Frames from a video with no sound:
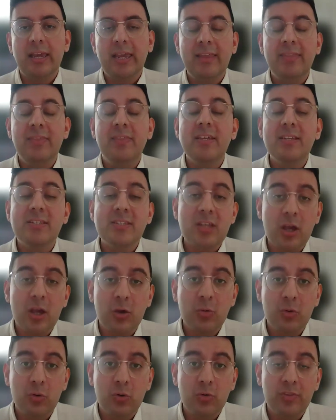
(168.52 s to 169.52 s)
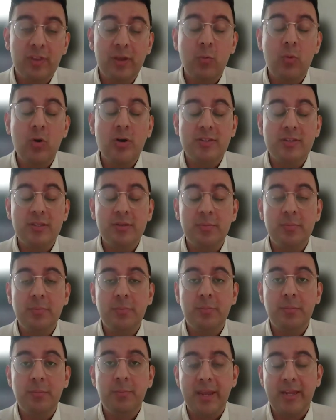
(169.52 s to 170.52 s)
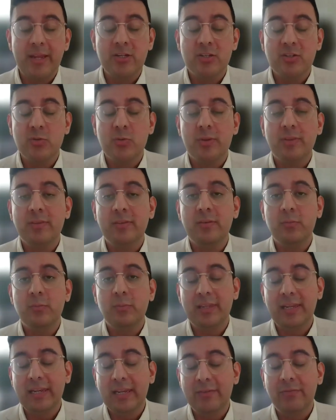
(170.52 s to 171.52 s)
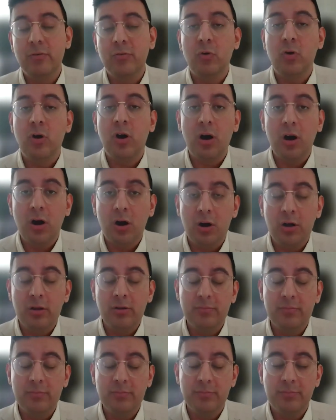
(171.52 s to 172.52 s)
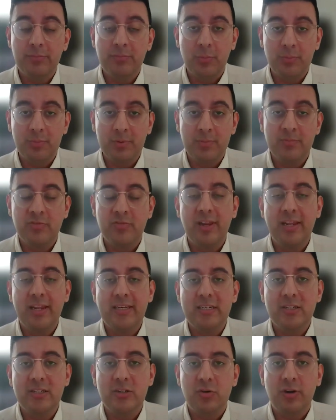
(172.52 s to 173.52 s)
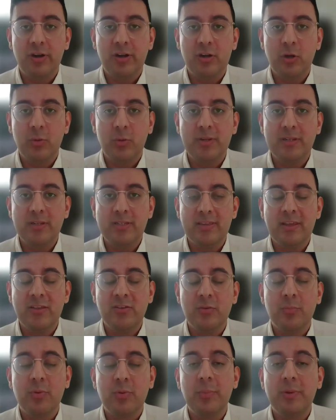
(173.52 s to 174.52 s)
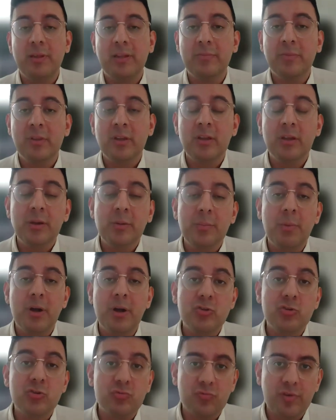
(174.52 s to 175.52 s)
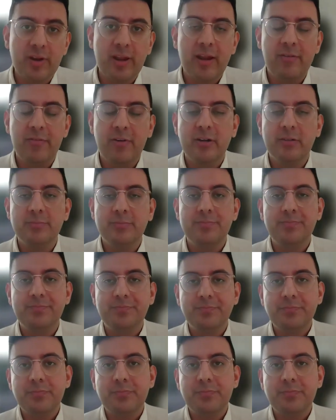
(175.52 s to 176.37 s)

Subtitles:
In this cohort, there wasn't patients with liver or heart problems related to cryoglobulins, and those are probably much rarer.